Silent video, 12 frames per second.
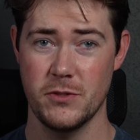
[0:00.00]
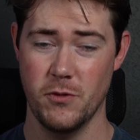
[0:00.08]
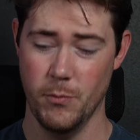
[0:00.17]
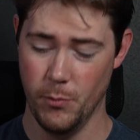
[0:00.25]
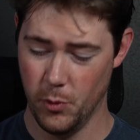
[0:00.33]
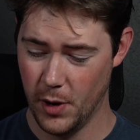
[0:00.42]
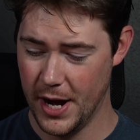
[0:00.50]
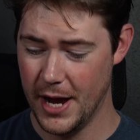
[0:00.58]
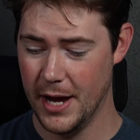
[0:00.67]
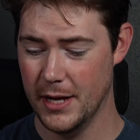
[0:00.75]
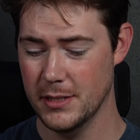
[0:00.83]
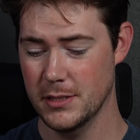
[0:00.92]
from
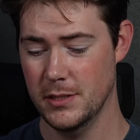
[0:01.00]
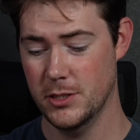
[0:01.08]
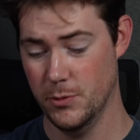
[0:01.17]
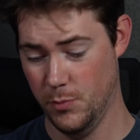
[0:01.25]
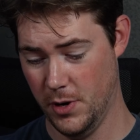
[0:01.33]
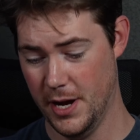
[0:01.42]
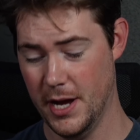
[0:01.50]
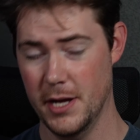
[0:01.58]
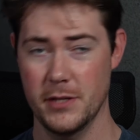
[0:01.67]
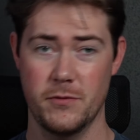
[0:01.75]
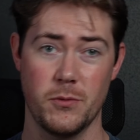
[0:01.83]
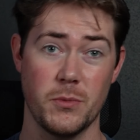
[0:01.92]
brand to
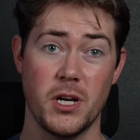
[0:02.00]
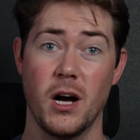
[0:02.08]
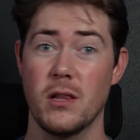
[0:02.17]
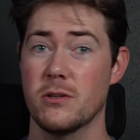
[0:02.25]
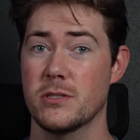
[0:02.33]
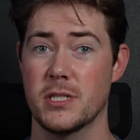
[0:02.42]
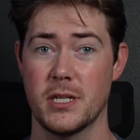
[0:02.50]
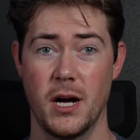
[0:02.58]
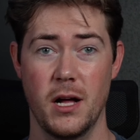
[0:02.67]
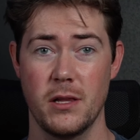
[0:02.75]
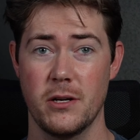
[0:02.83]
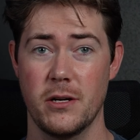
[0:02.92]
brand, from color to
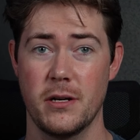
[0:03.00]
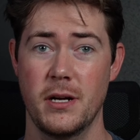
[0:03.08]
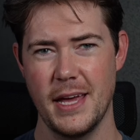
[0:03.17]
color.